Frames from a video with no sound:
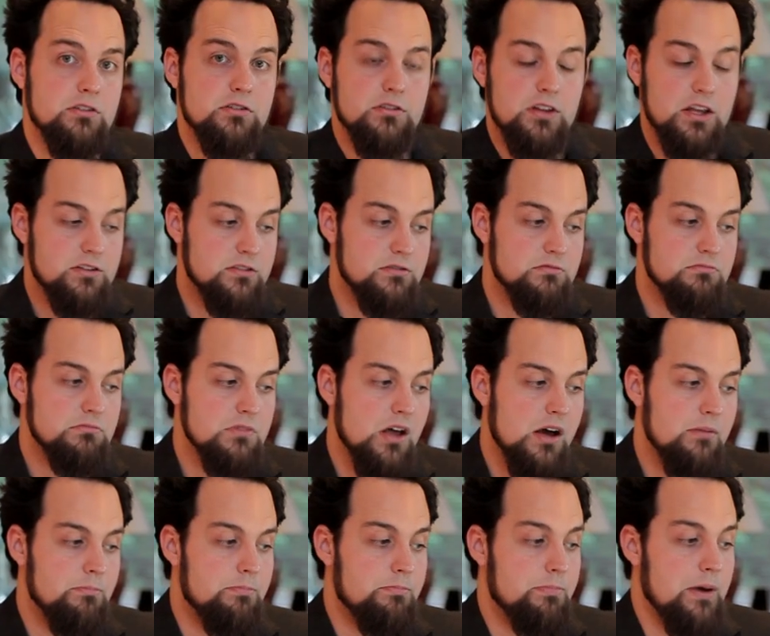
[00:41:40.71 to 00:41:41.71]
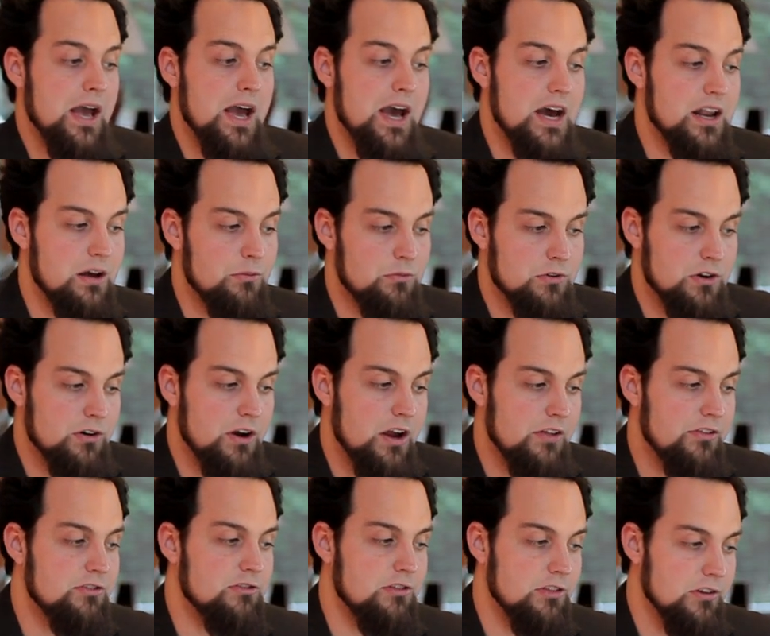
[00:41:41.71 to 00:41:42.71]
So that's not bad. I wonder how
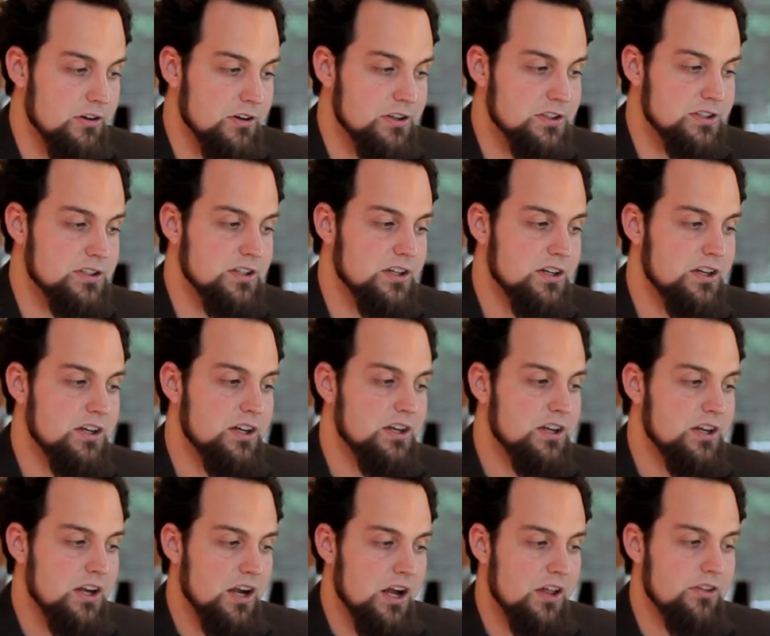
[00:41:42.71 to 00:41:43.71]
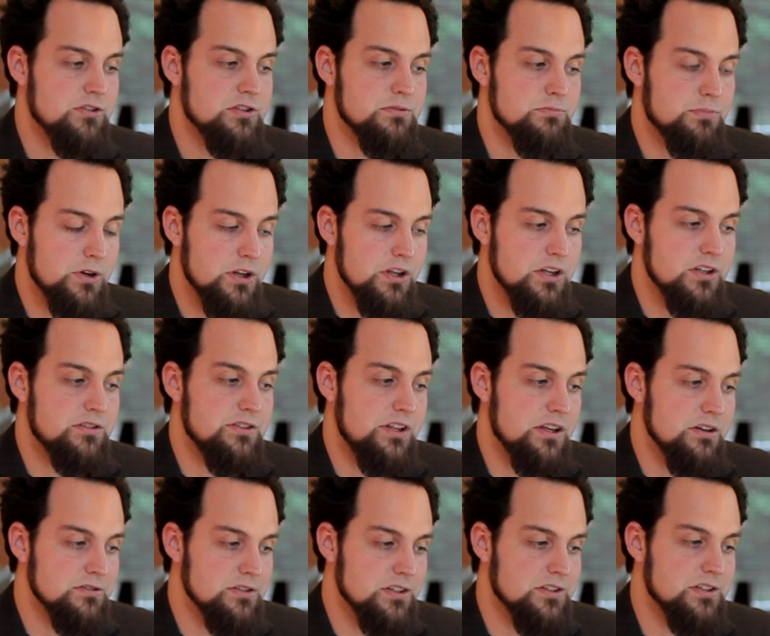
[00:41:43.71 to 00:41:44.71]
this looks. Uh, there's some pretty good
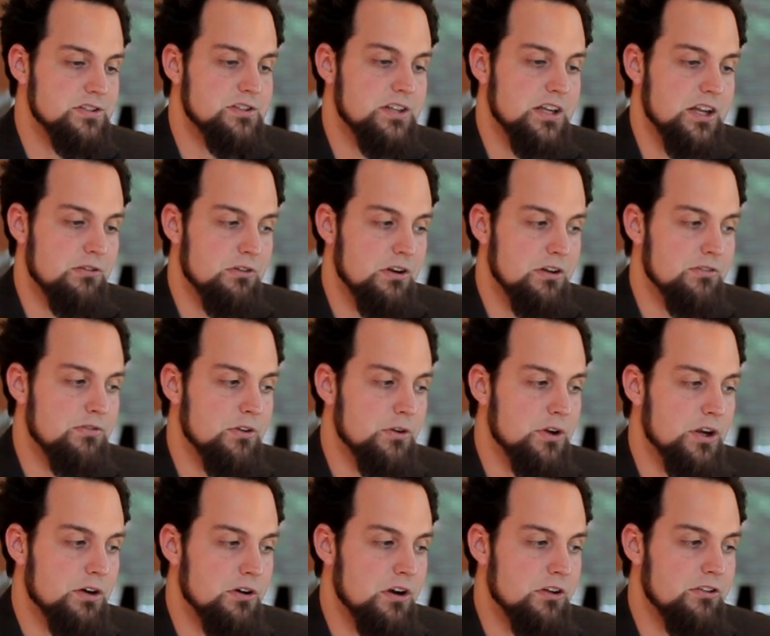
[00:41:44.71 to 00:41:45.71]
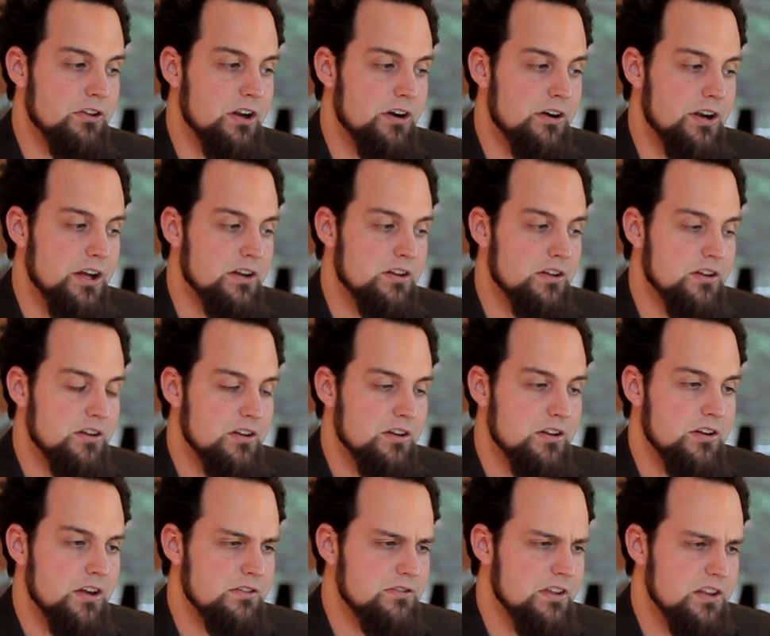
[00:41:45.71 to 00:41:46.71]
deals on this thing around floating around on the internet.
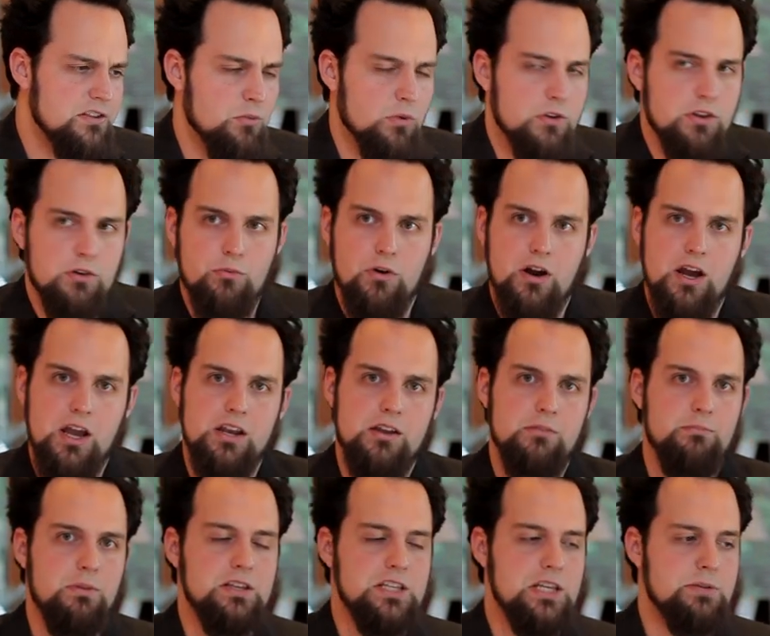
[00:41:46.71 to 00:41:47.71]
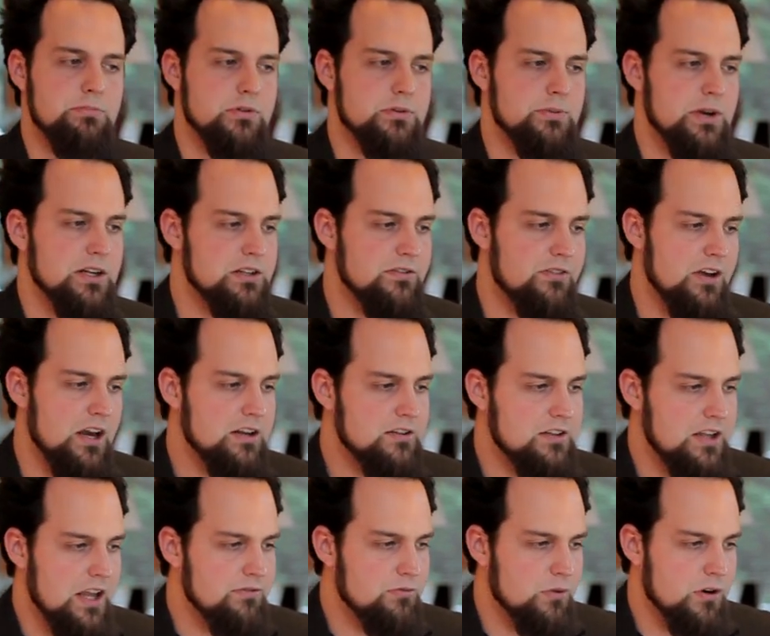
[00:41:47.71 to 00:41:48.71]
Isn't that the one that Ryan at PC Perspective had? Does
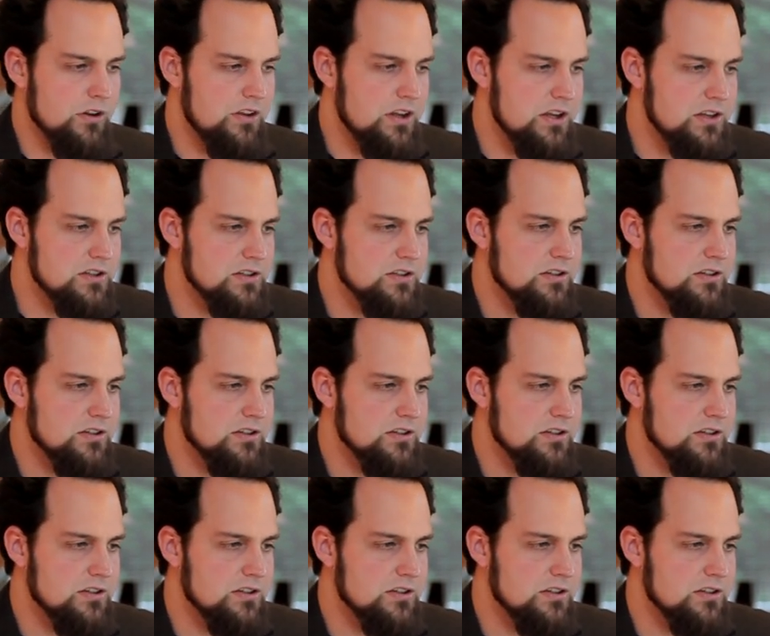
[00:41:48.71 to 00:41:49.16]
he have one of these?